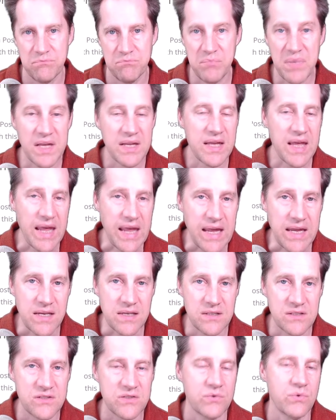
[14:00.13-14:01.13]
big
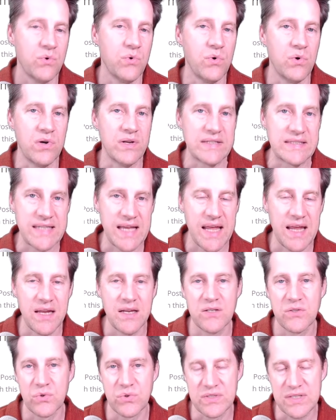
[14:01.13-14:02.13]
int or a
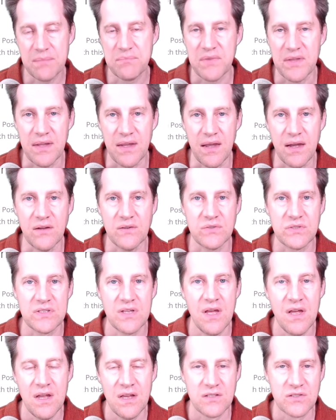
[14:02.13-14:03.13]
date or something else.
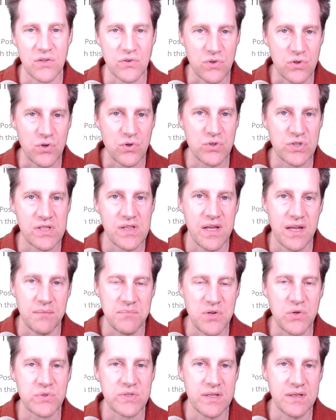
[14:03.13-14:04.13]
So usually I'm
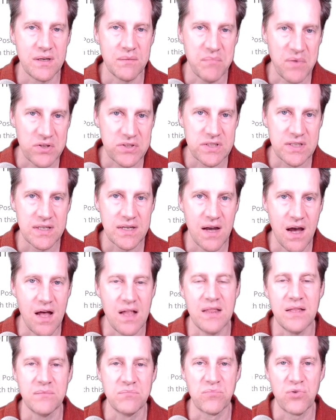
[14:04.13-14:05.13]
using a
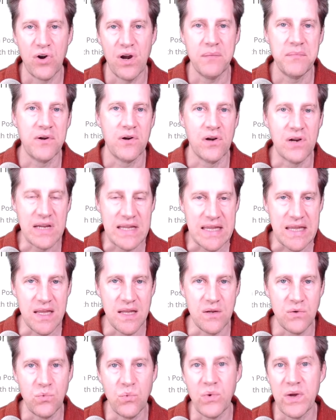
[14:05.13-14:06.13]
multi-column primary
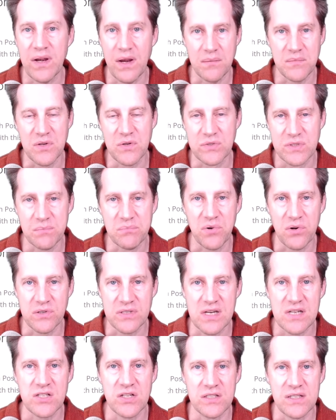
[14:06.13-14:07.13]
key when I'm using
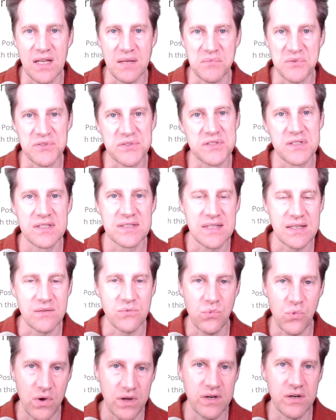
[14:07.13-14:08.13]
partition tables because I
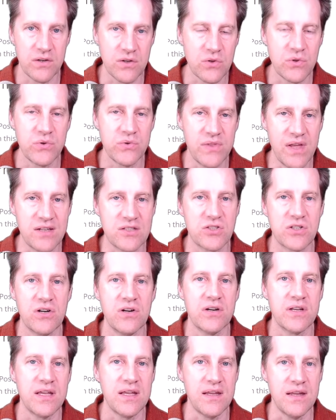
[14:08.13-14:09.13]
want to include that
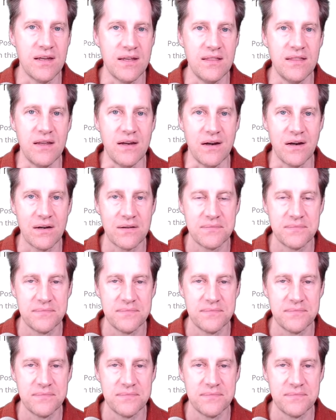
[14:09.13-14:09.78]
shard key in there